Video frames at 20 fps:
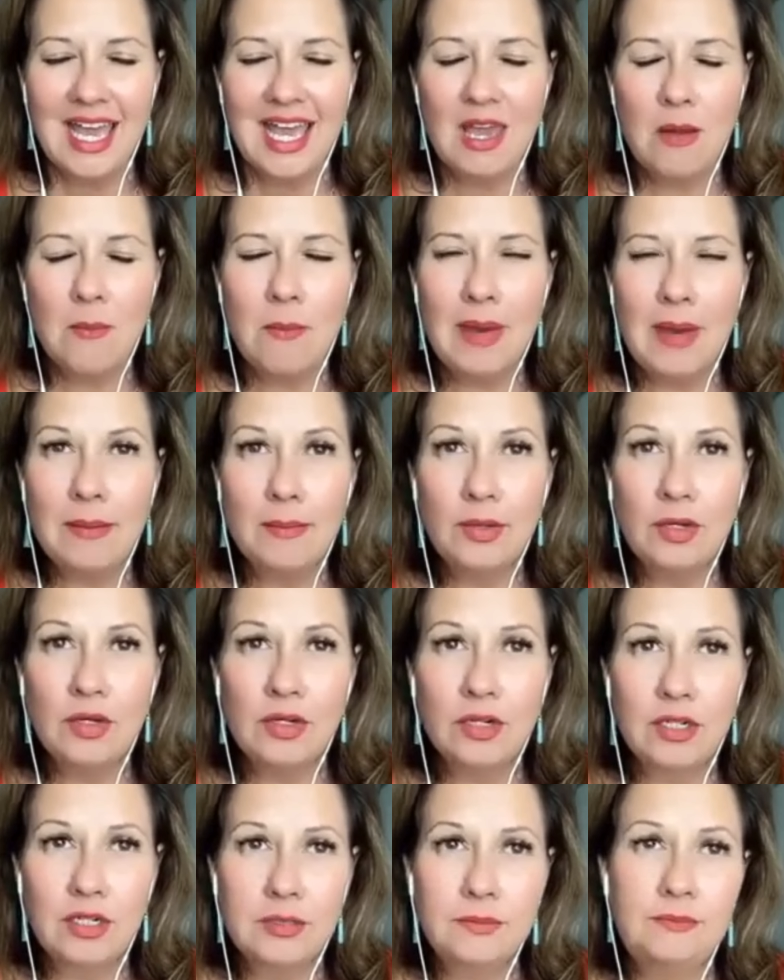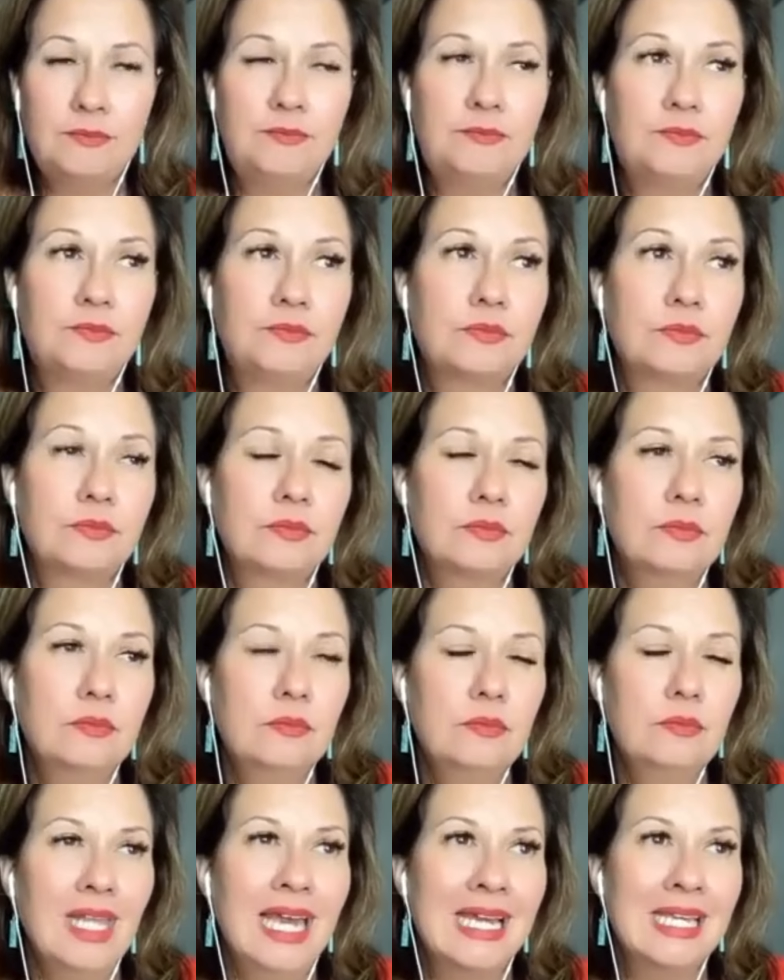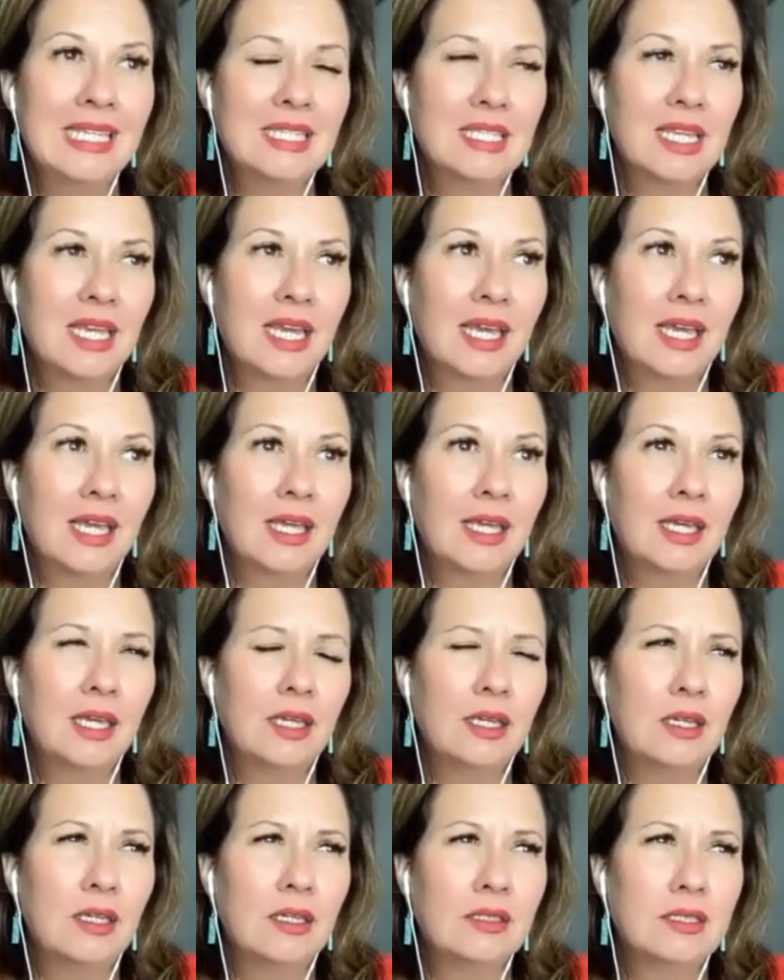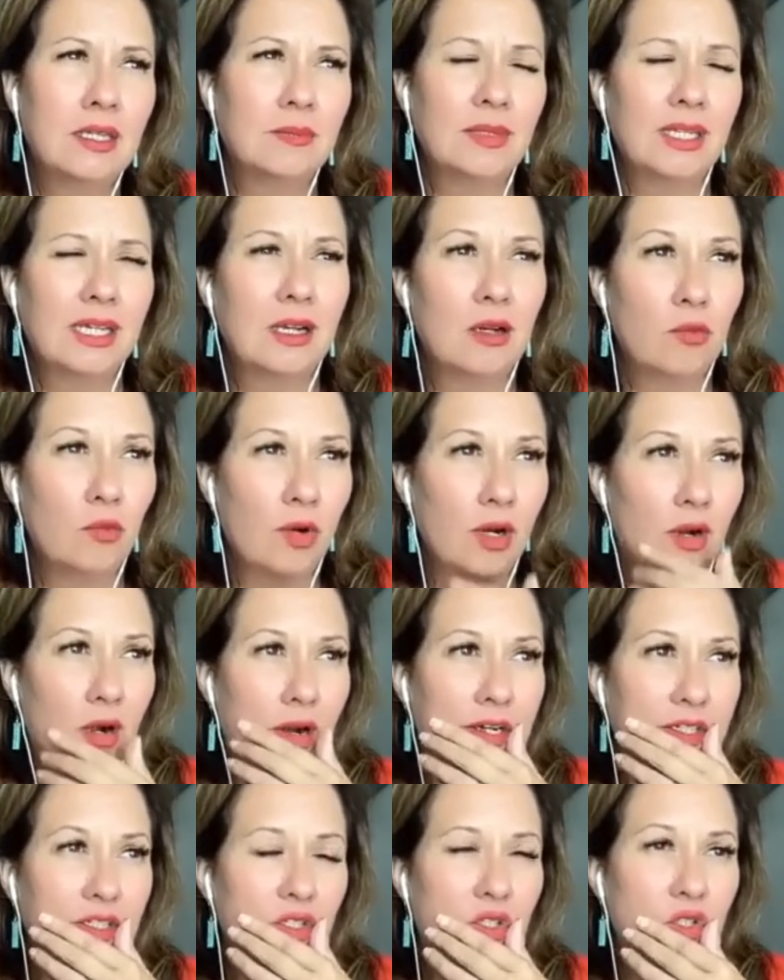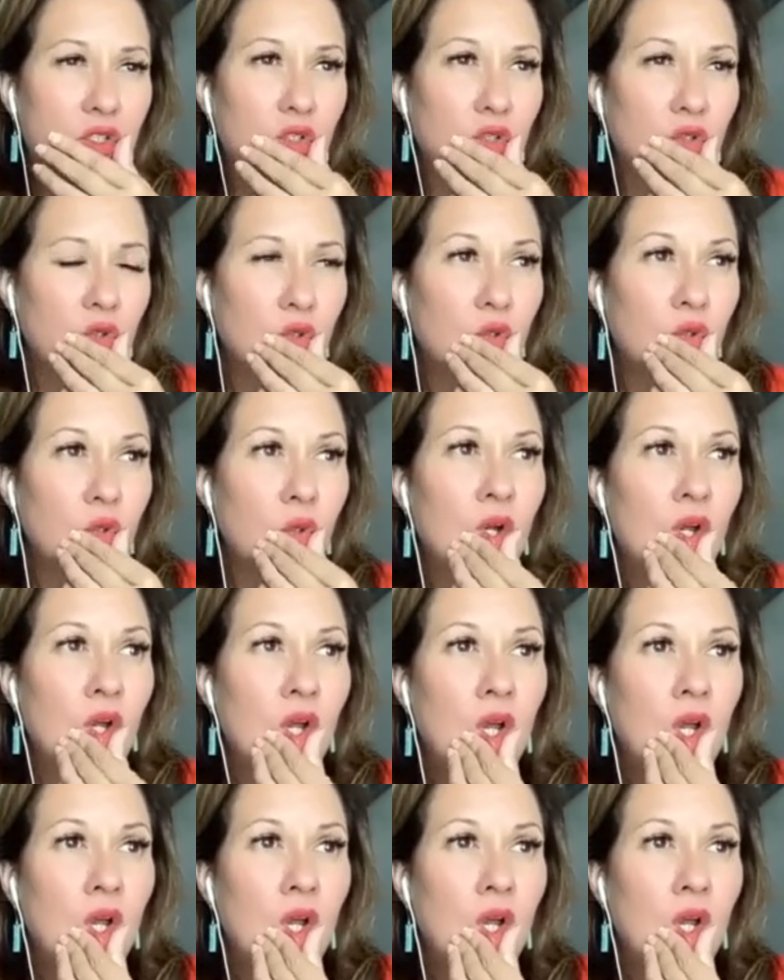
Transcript: In my book, I say something in regards to